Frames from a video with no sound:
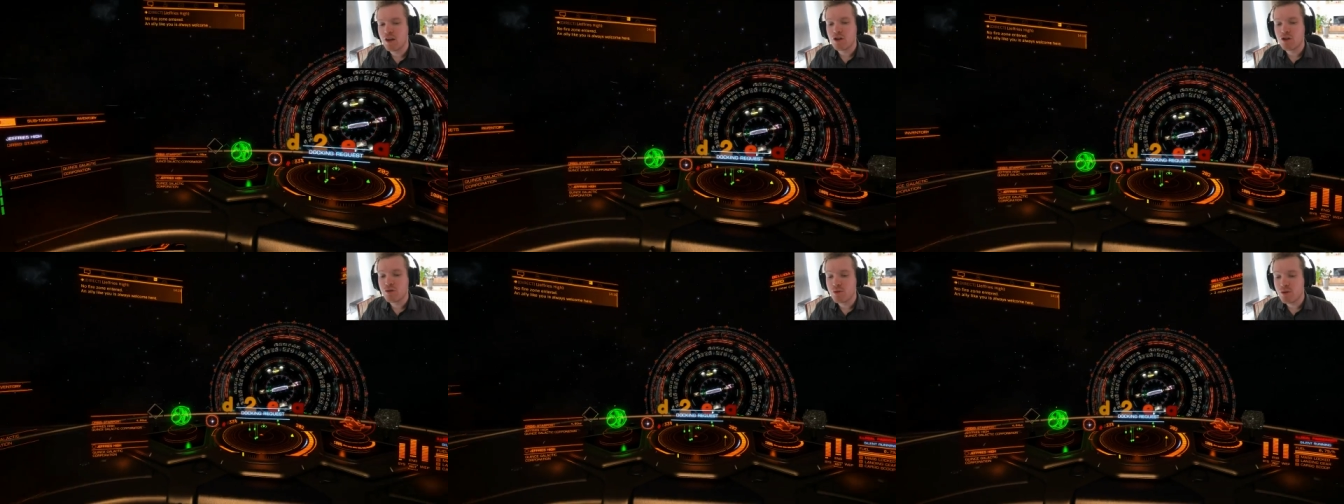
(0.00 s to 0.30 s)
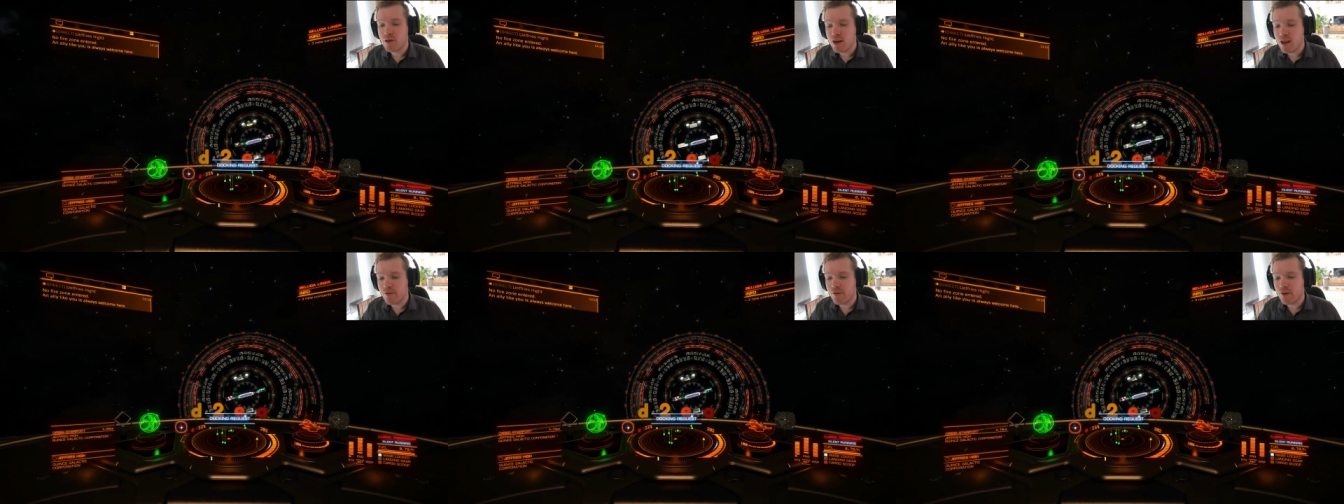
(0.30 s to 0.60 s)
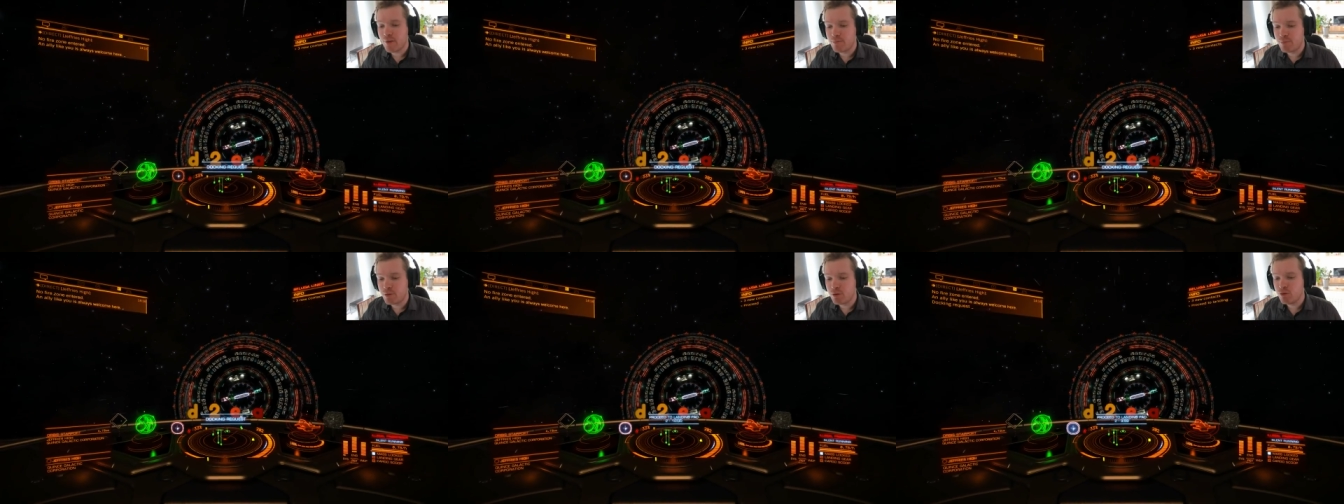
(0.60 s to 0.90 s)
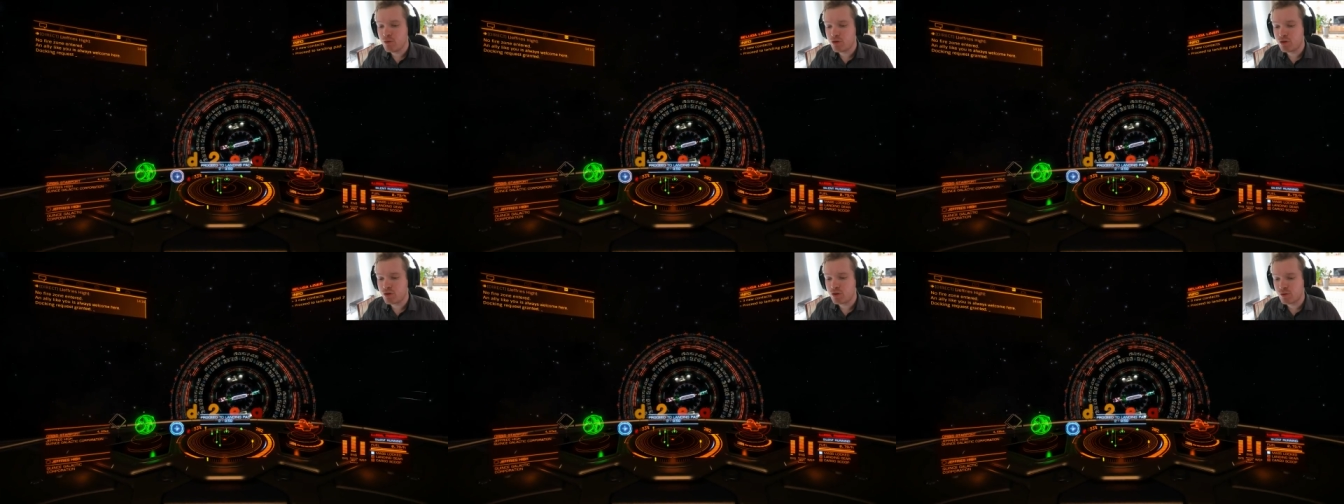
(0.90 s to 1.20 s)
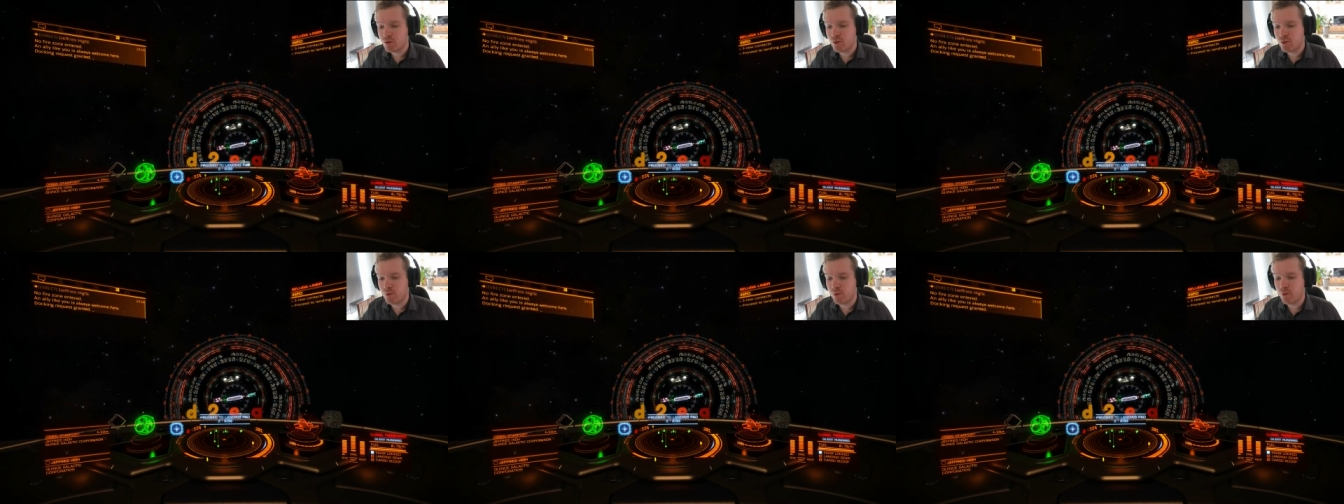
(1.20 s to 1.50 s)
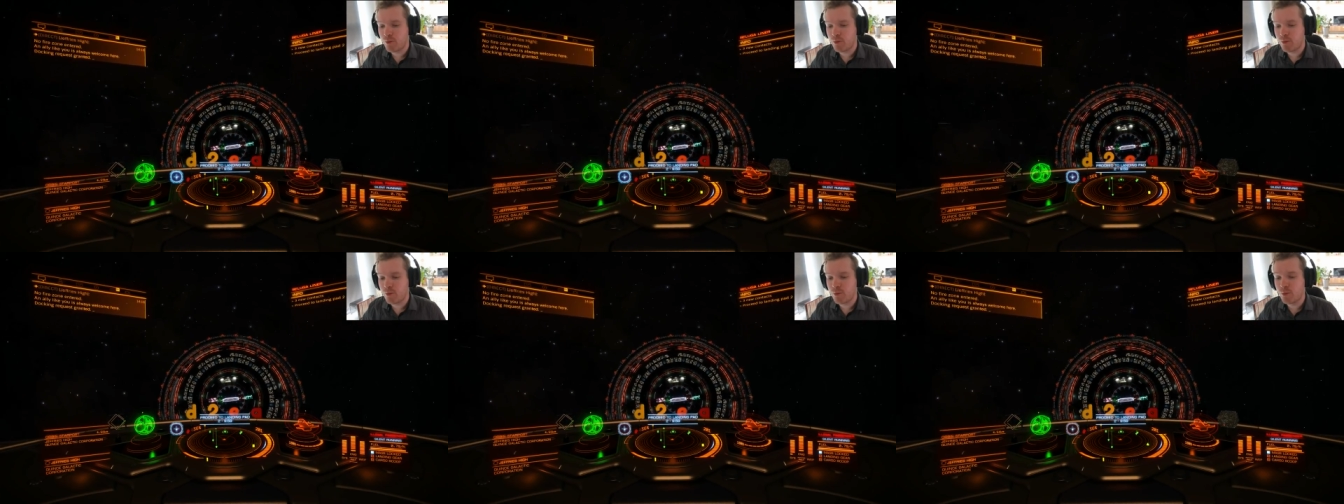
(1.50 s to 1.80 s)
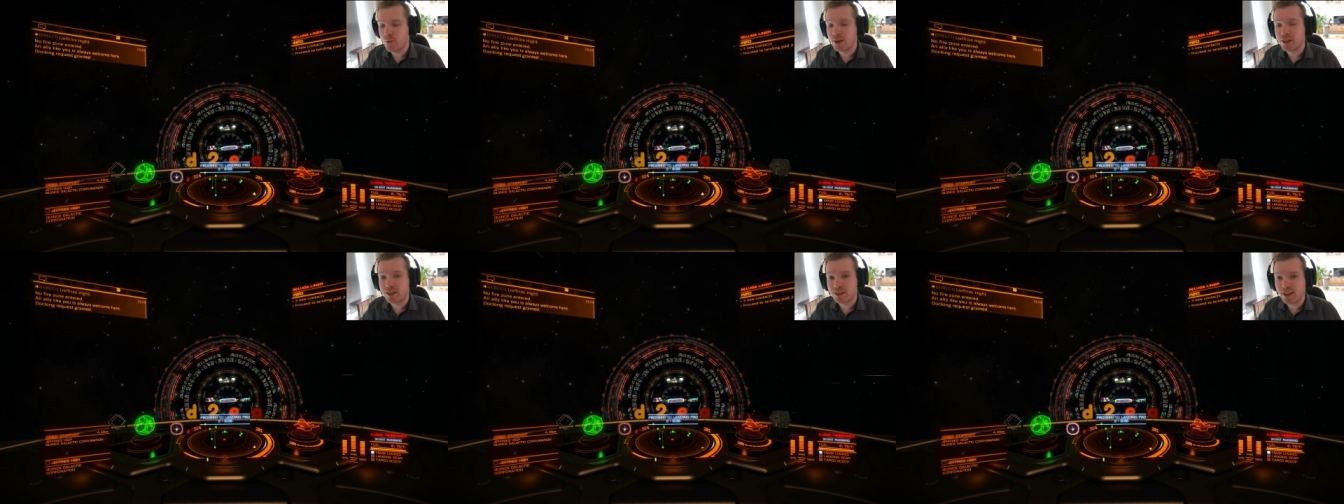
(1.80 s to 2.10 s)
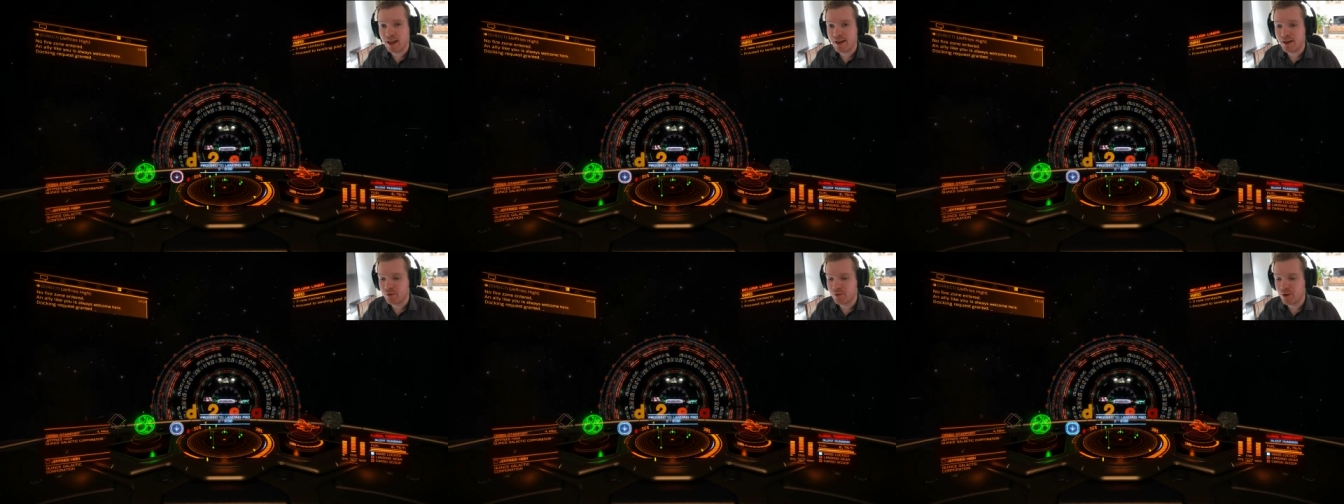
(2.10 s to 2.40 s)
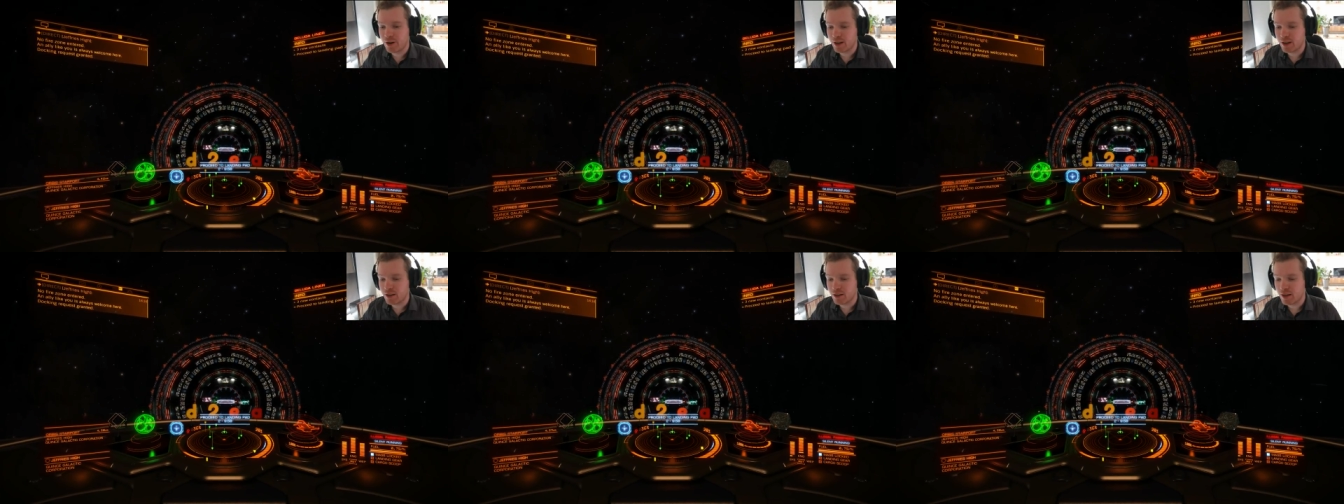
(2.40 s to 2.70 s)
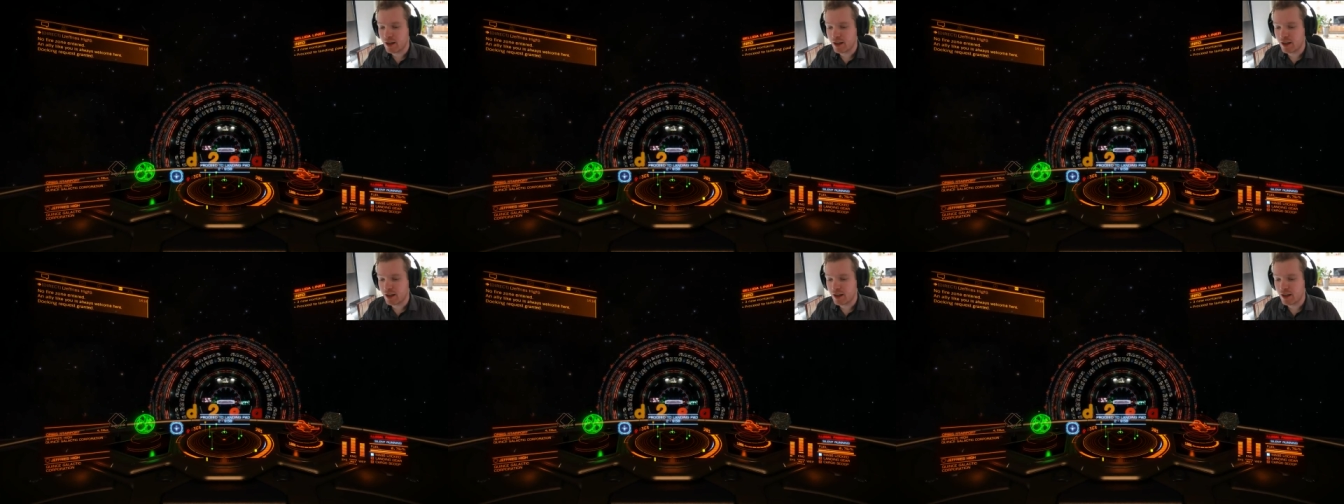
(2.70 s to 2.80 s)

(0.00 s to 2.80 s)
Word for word: You never boost when silent running.